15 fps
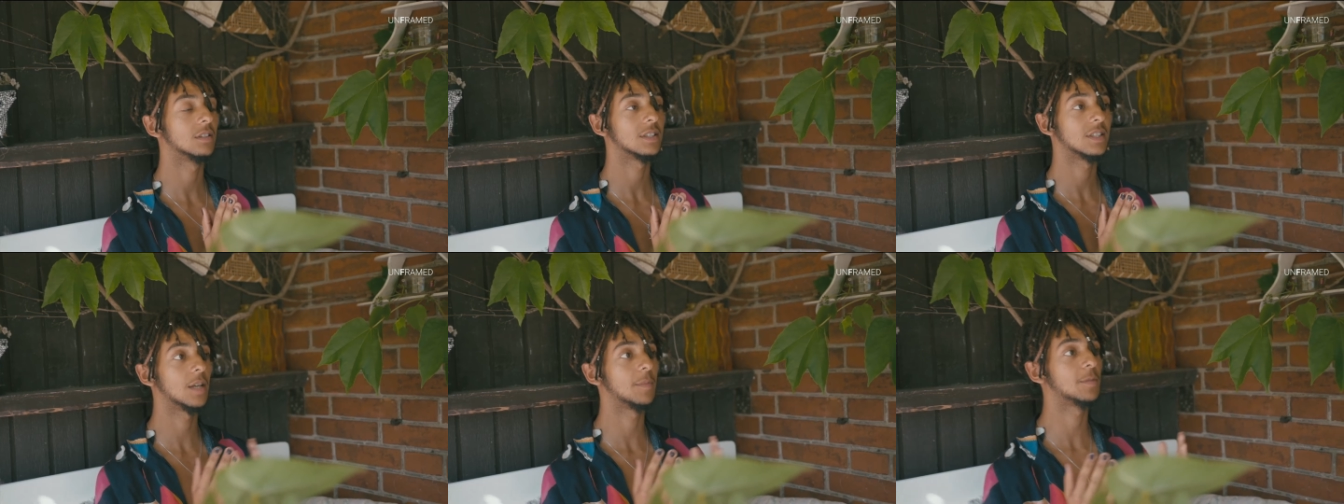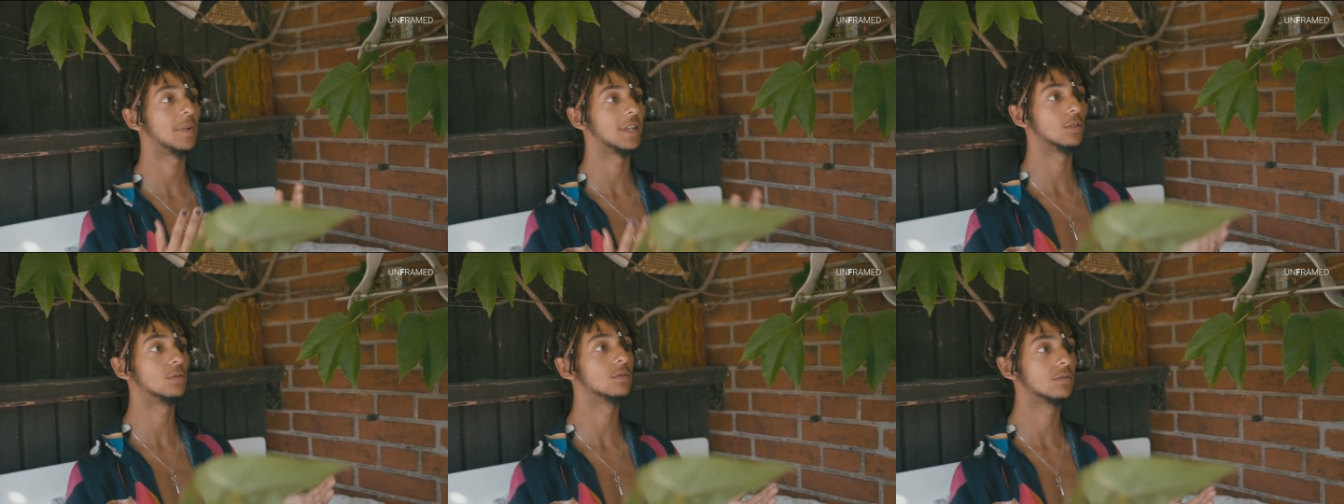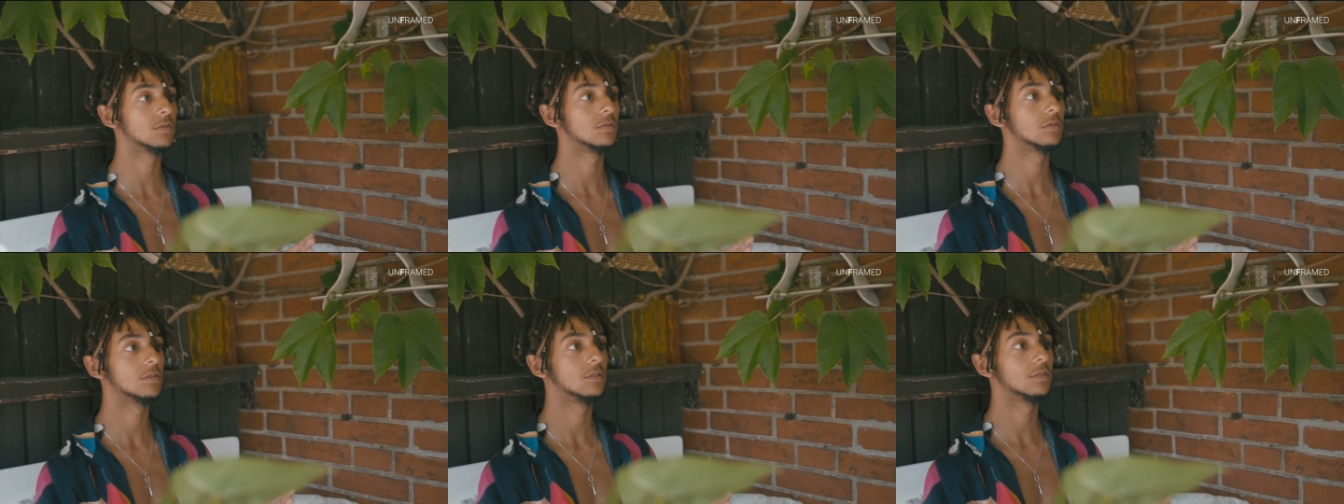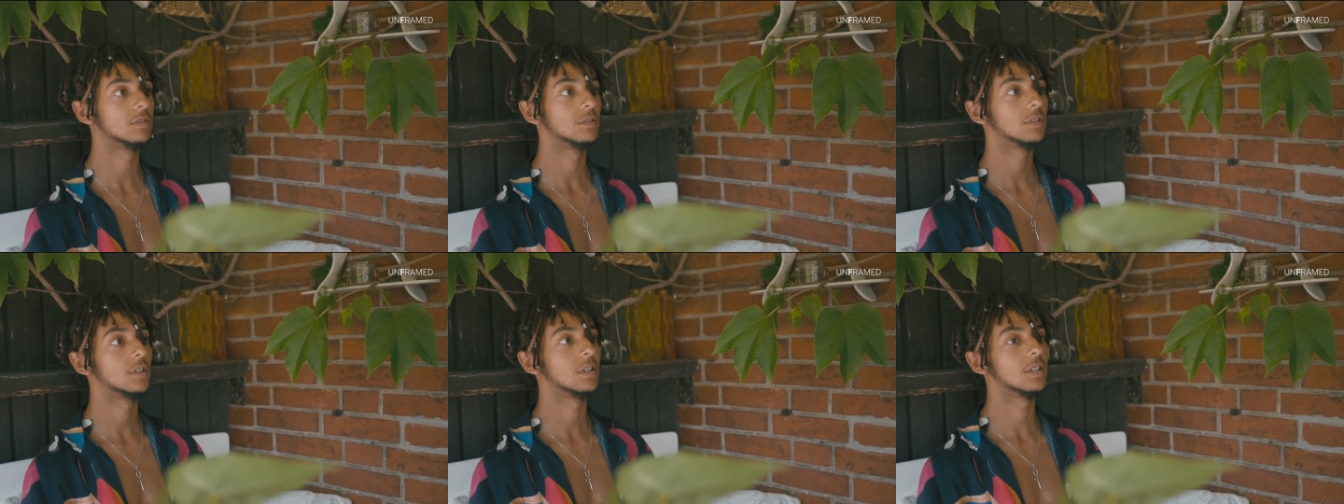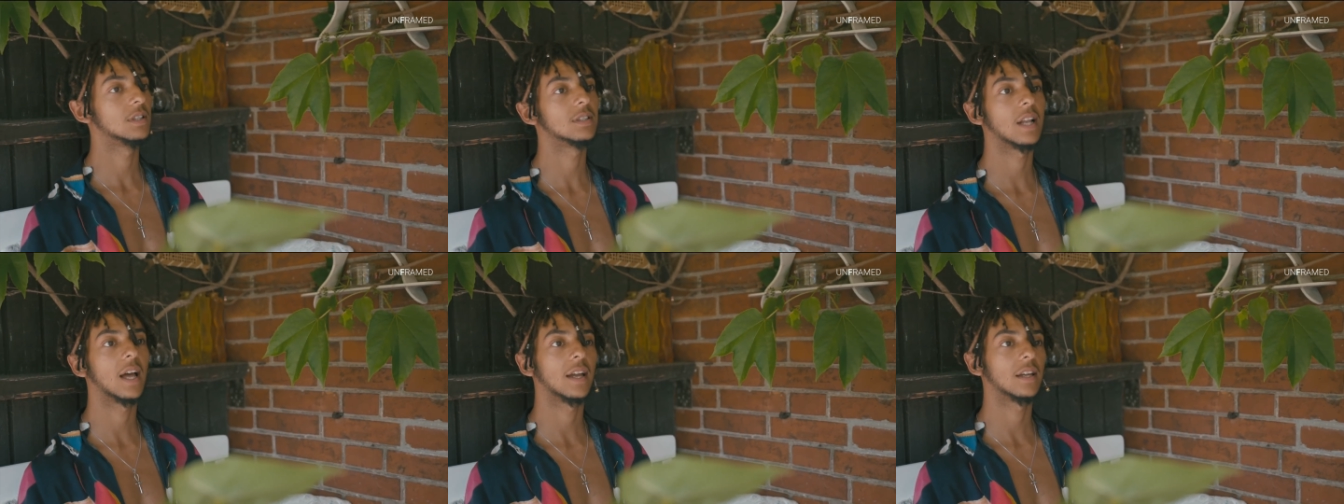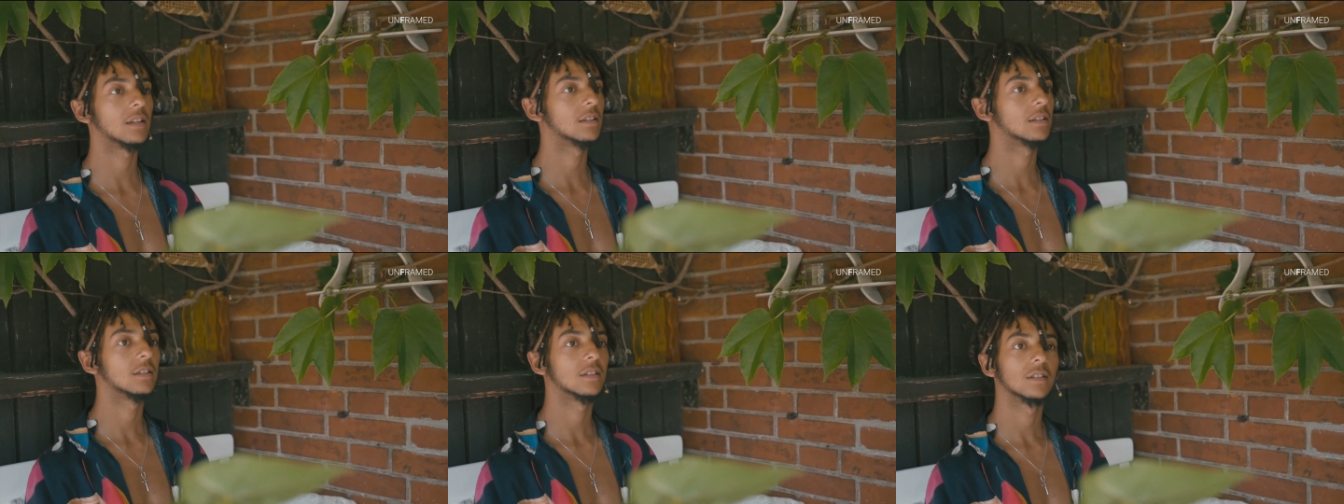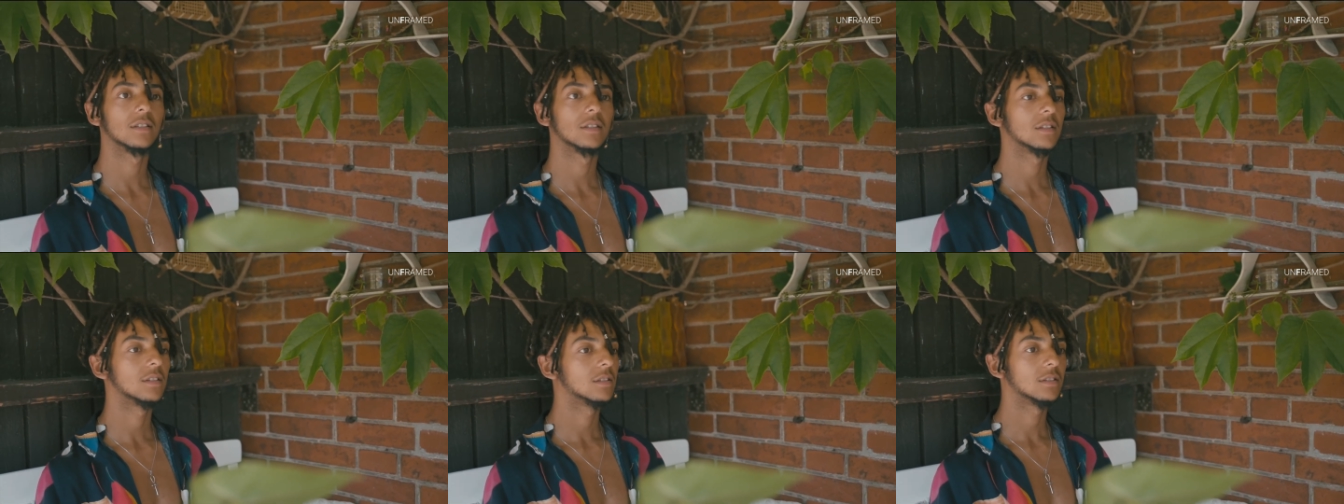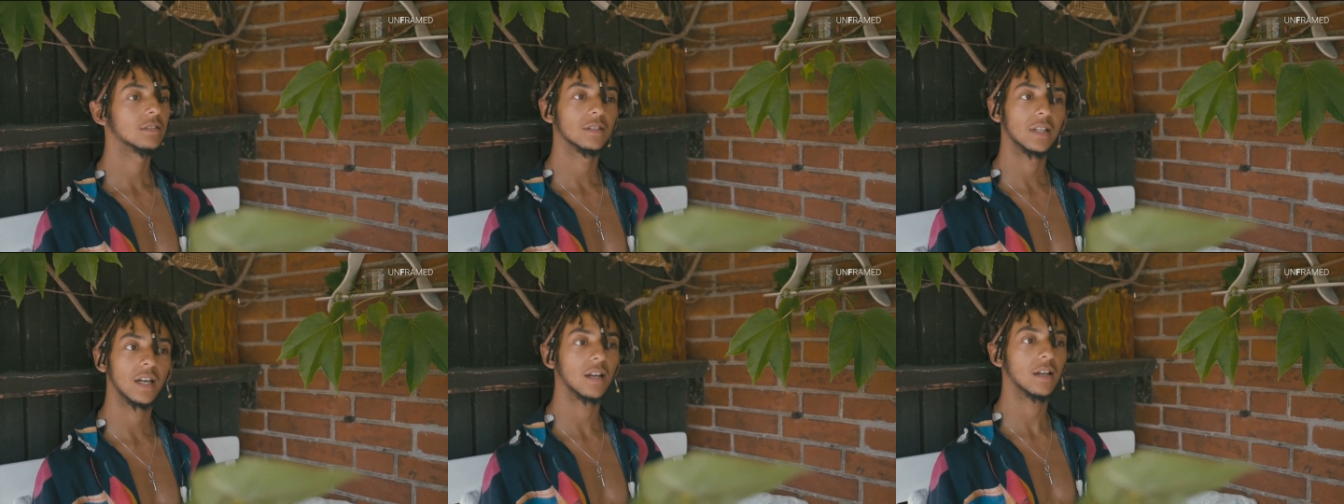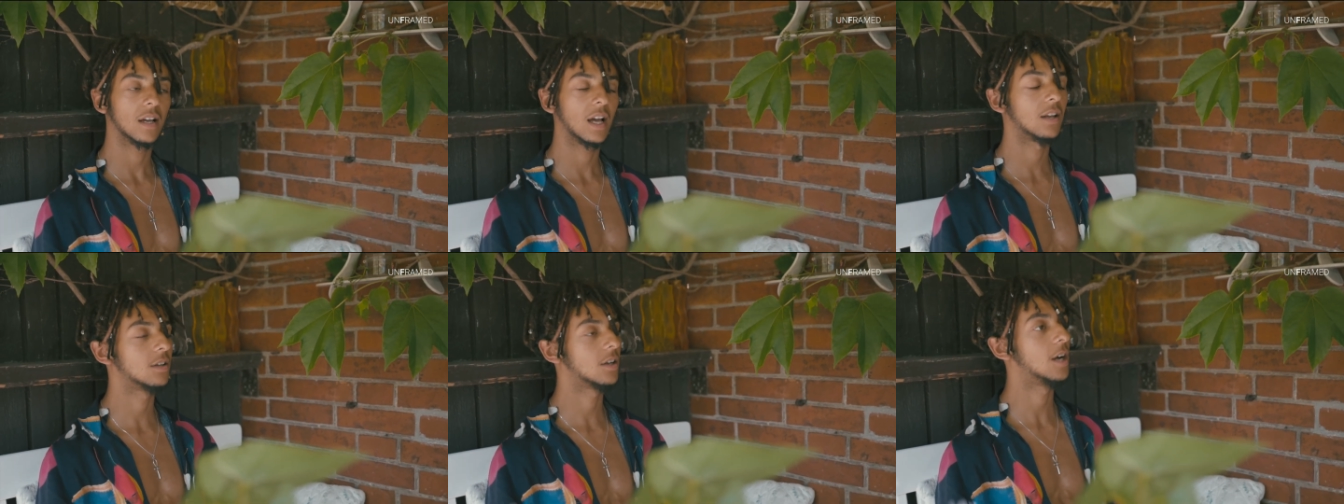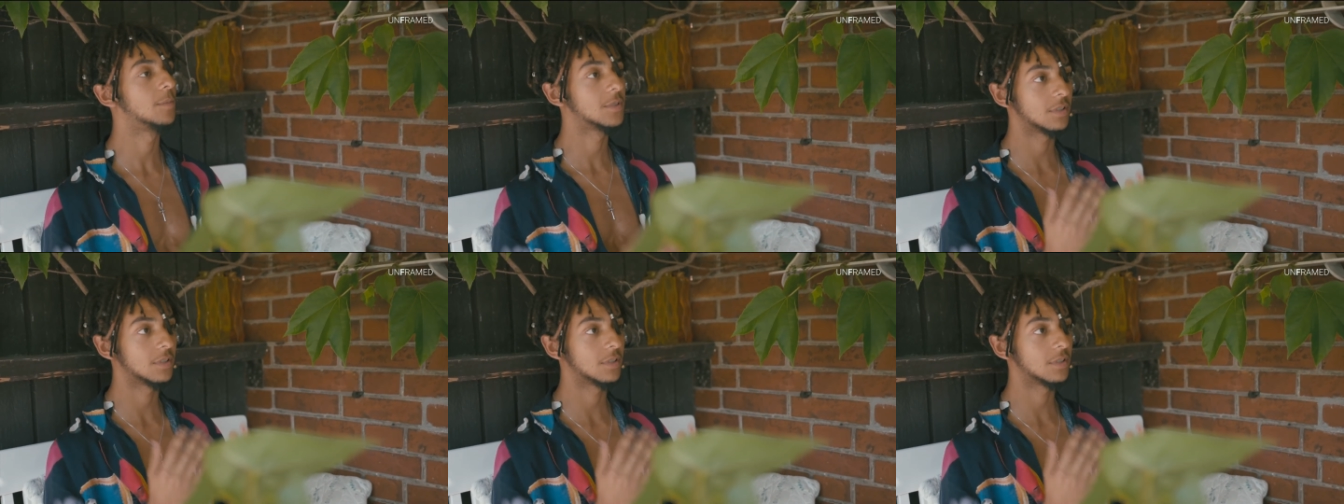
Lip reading: His name is Badun. He's like, yeah, I look up